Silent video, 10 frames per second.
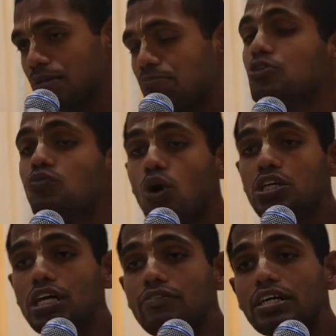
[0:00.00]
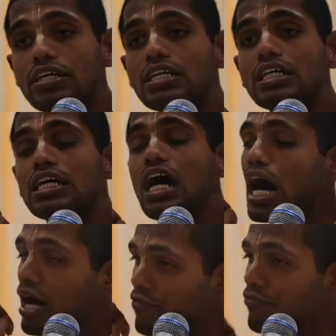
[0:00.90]
But whatever
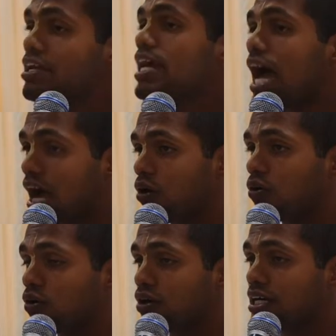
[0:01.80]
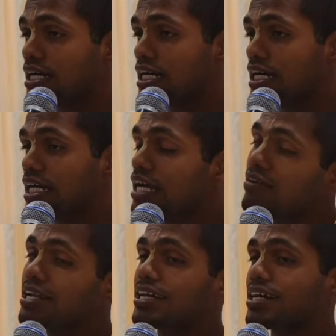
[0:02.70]
we have, he
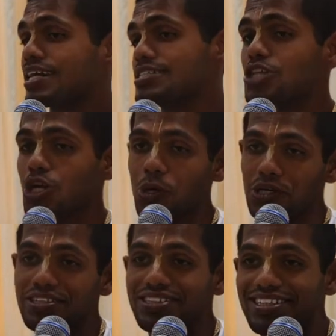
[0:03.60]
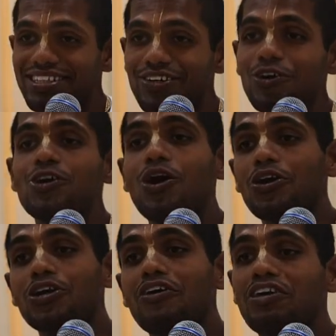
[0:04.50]
will recognize the Lord. Oh
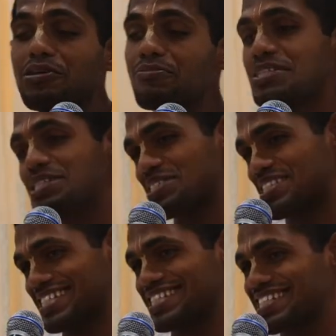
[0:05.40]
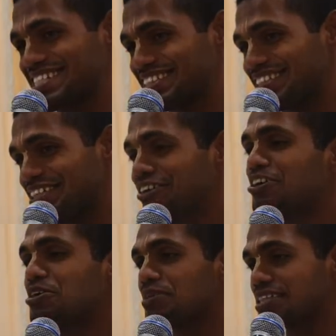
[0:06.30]
Lord, you have given me this. You have
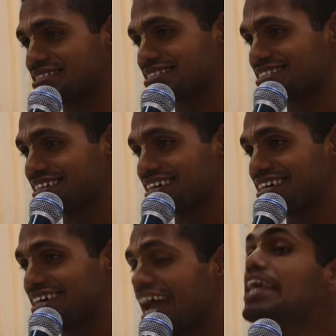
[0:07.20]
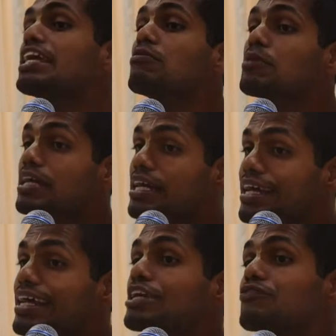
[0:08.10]
given me this. And he will be
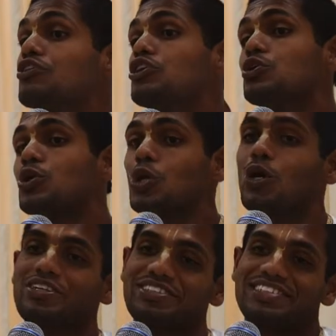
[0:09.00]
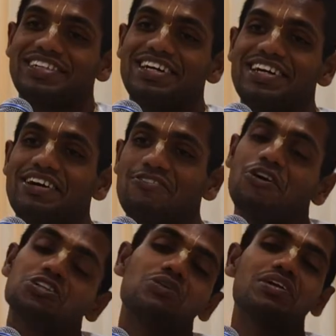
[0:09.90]
grateful to the Lord.
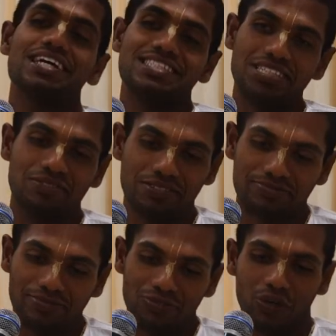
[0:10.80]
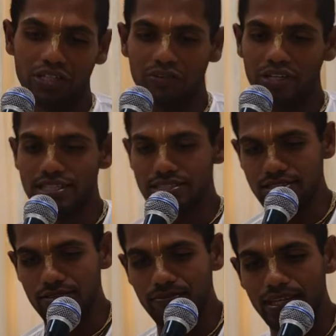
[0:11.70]
Whatever he has given. Whatever
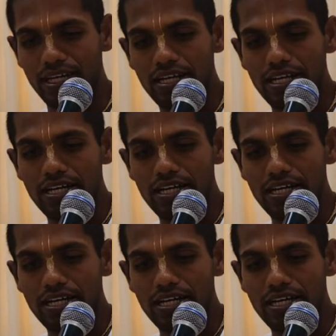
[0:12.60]
he has given.